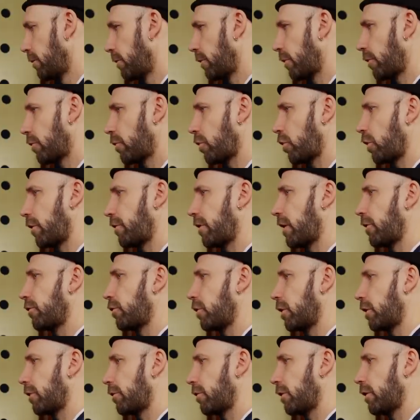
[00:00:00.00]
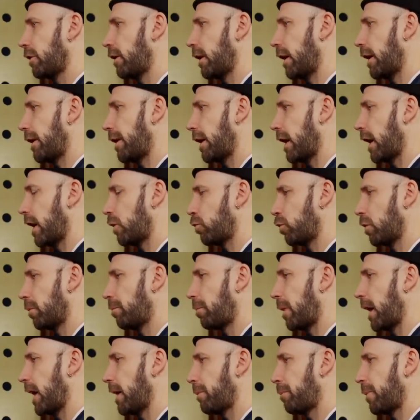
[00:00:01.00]
So let's have a listen, and I will
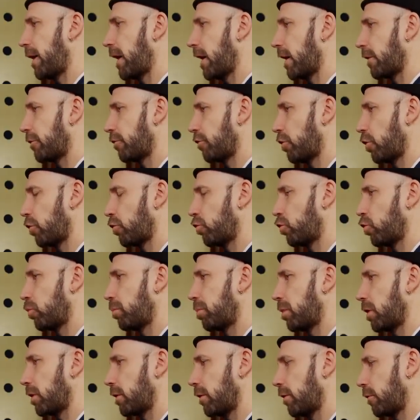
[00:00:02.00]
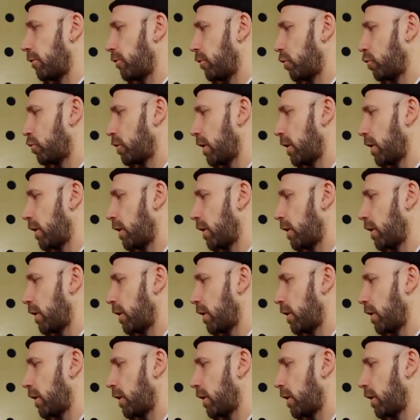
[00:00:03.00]
bypass those two plugins a few